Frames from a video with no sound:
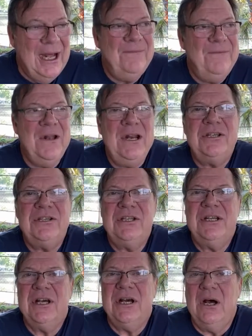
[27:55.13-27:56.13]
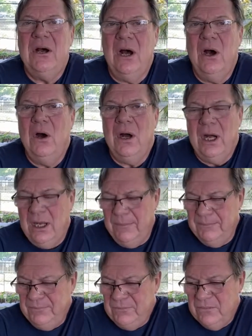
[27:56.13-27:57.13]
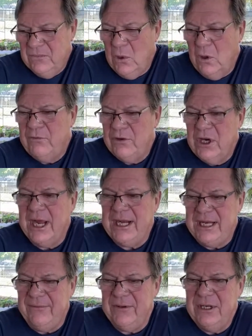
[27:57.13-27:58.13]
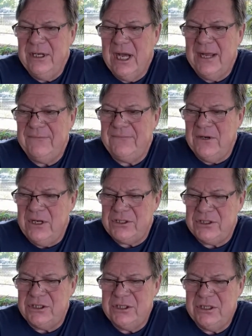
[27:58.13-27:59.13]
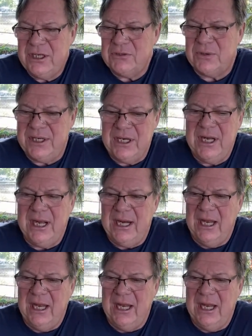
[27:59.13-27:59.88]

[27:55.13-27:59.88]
finished the overnight even. I finished, that's right, and